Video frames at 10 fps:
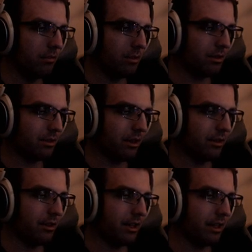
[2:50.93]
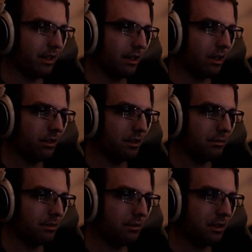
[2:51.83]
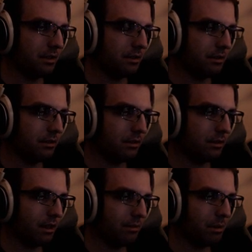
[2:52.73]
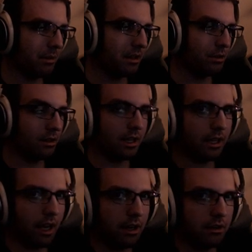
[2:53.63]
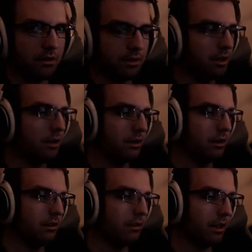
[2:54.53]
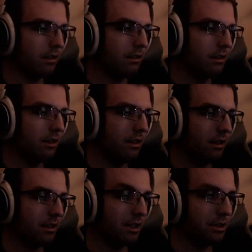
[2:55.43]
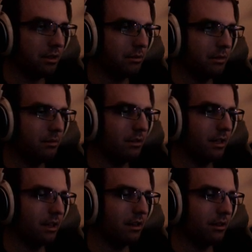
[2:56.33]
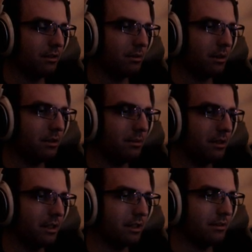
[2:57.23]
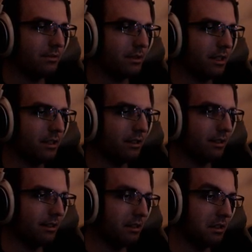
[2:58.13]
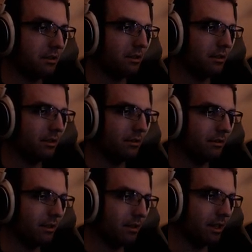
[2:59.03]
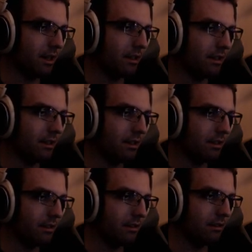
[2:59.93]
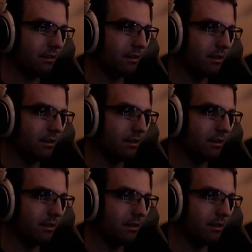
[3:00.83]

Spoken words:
Which is crazy thing. I like all these movies and stuff. Probably shit I don't even know, you know, like because I don't remember. Like, there's probably so many things I've seen and done that I just don't even have any idea that I did.